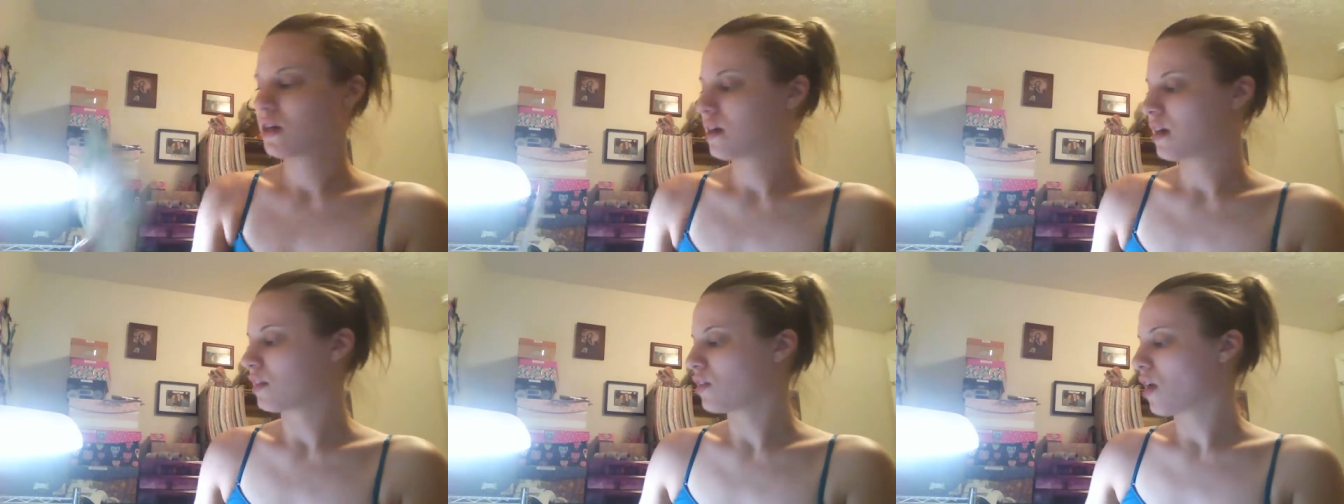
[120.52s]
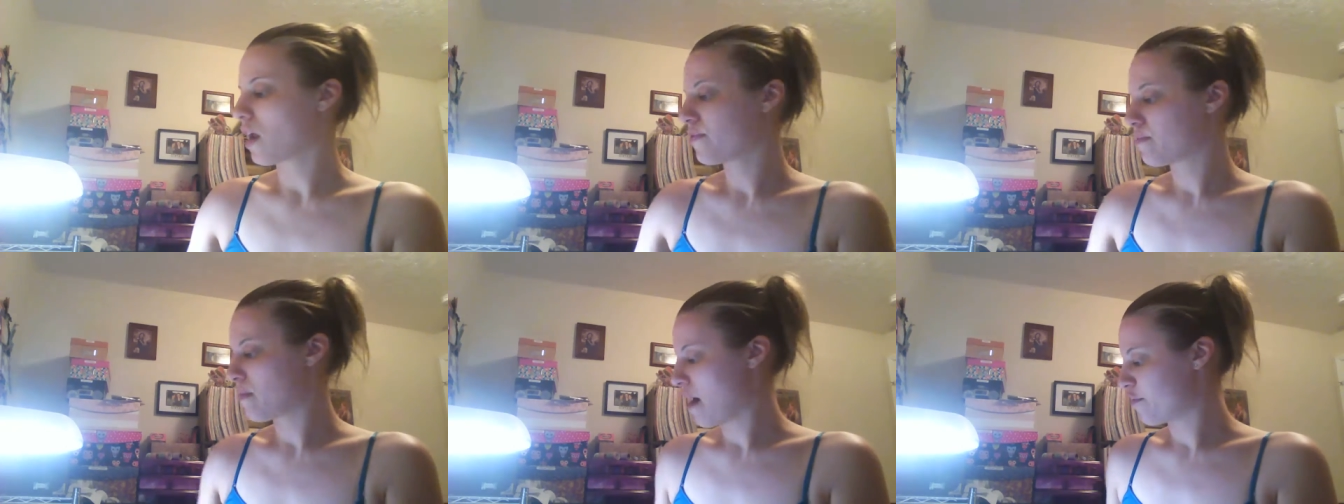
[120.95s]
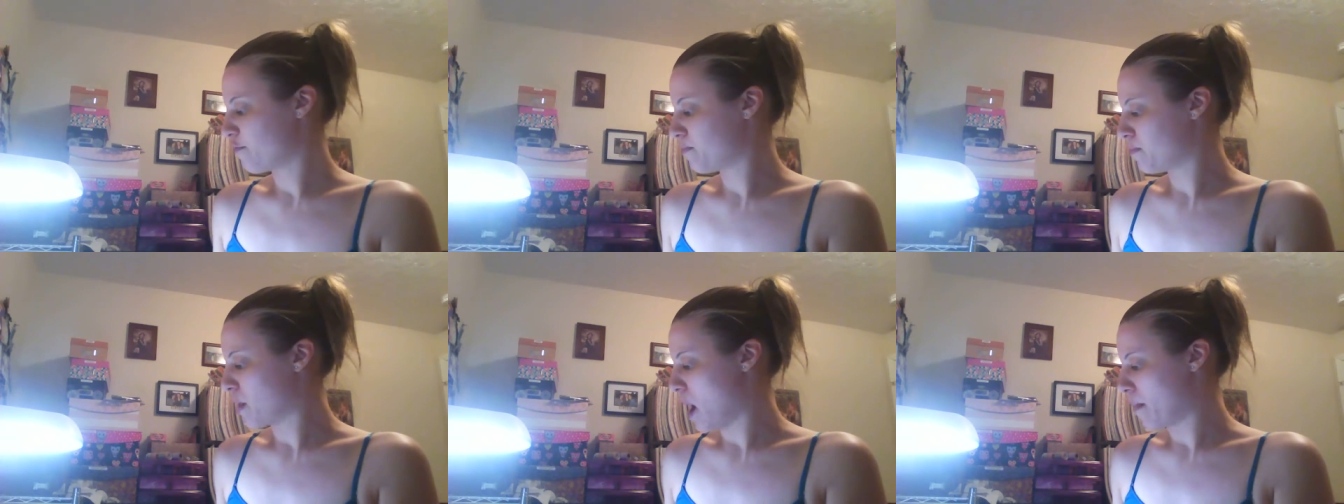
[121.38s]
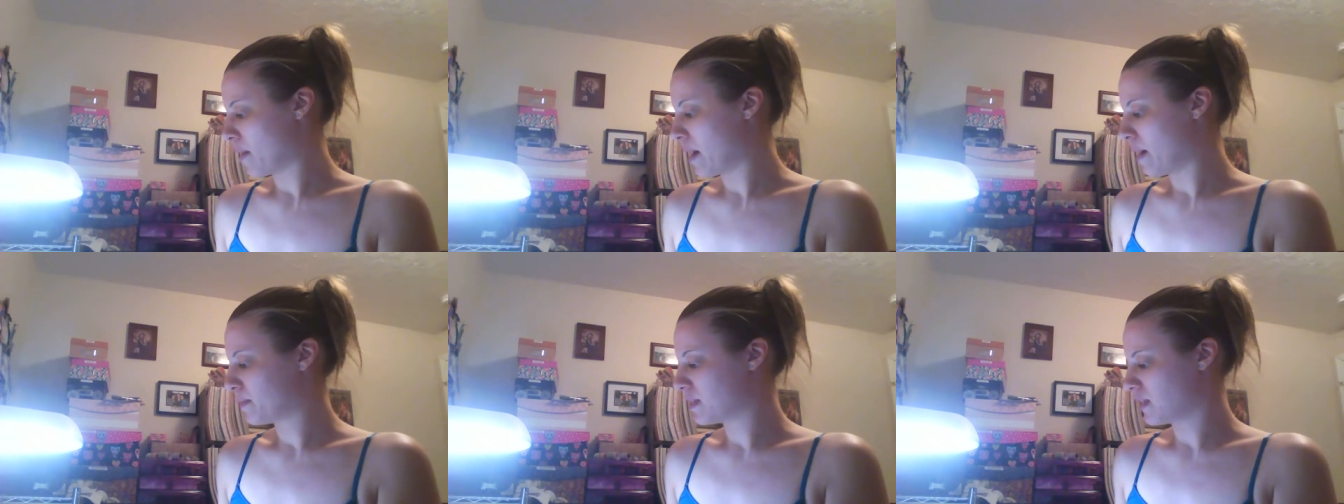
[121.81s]
And a lot of them have
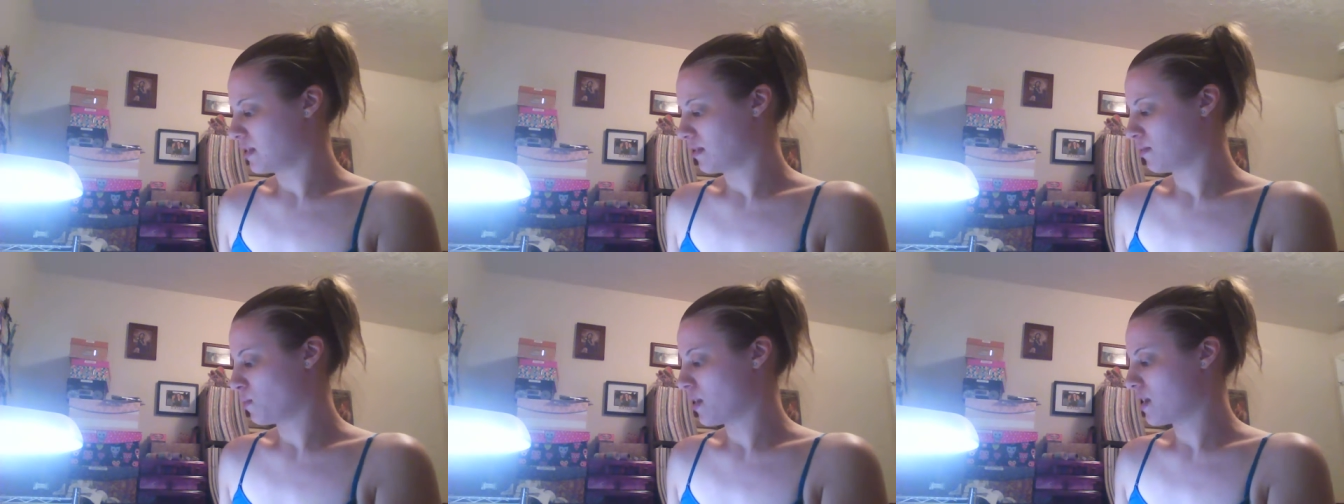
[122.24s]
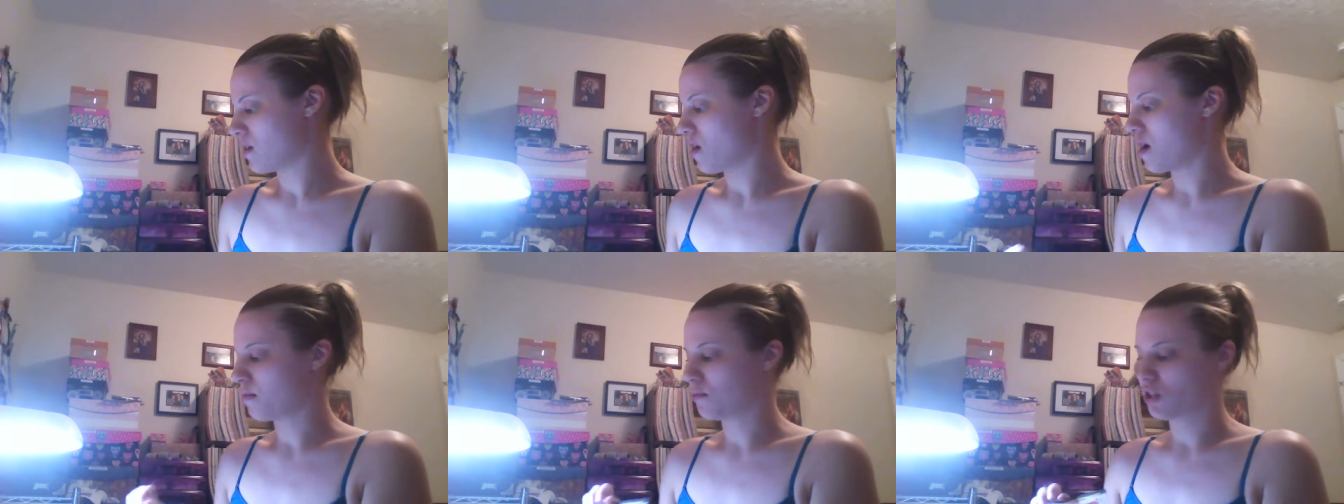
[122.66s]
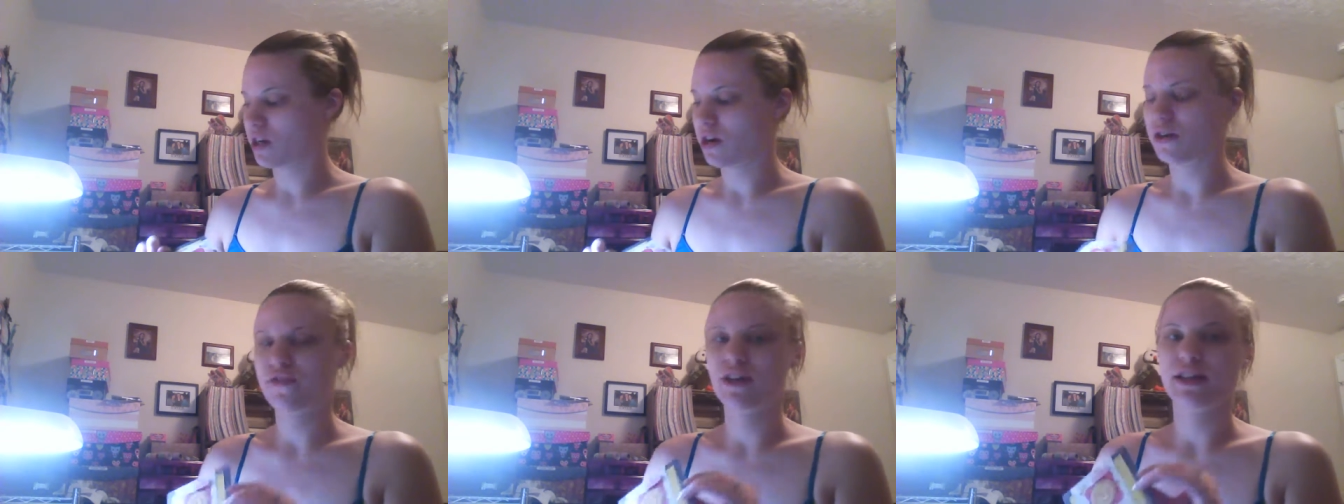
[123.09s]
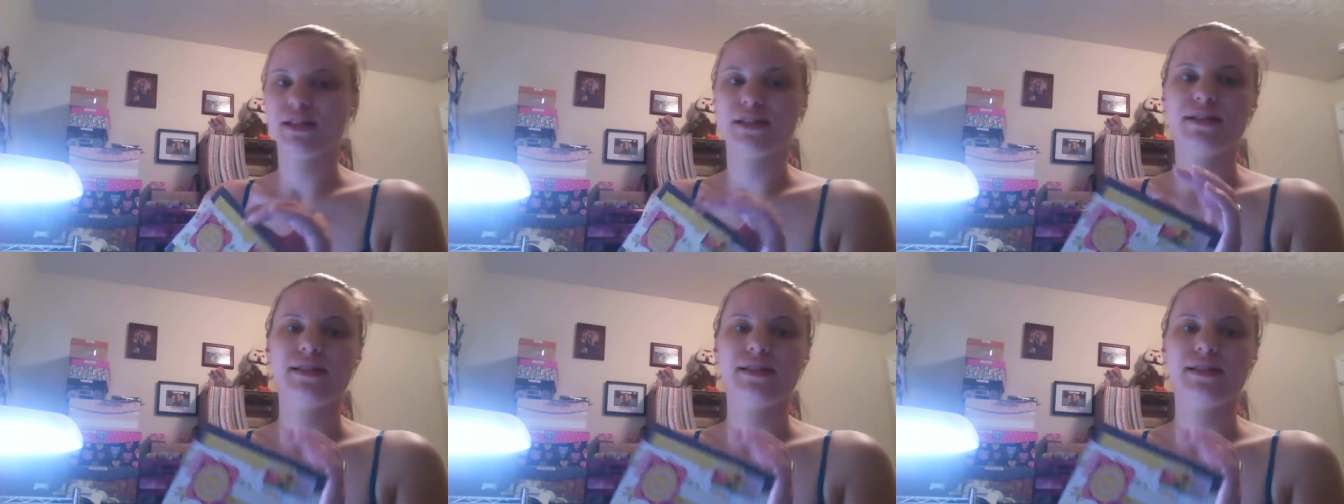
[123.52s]
pop-ups and whatnot, which I don't know if you guys can